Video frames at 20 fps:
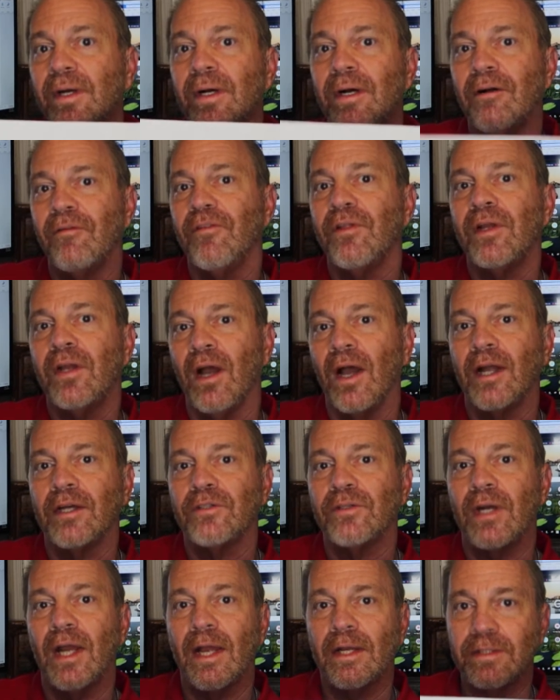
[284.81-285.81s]
of the
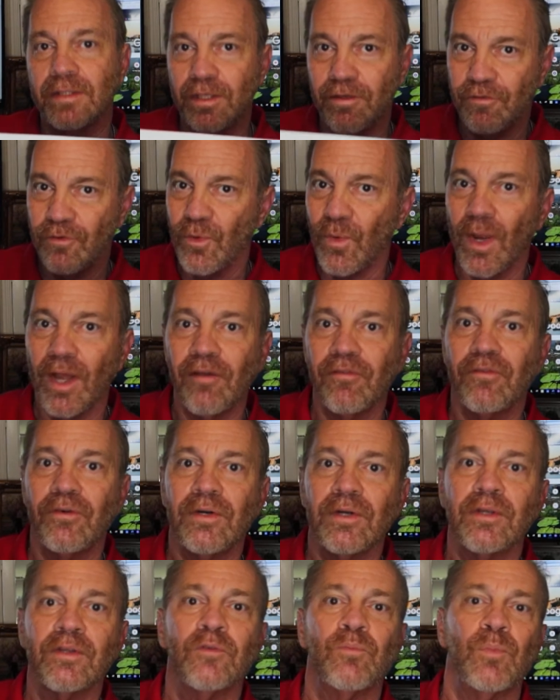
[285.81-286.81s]
contract if you
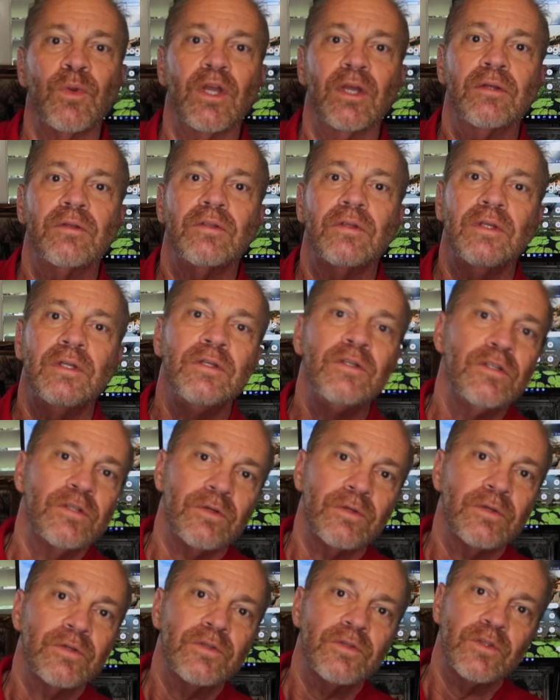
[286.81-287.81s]
ever expect
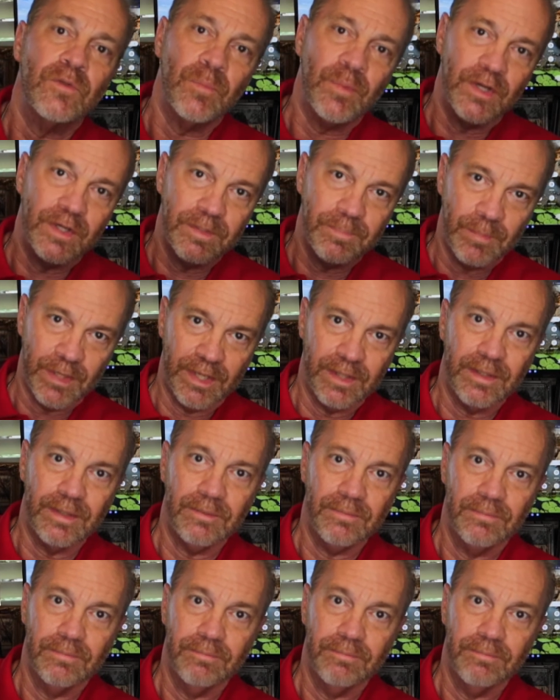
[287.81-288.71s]
insurance to pay a penny.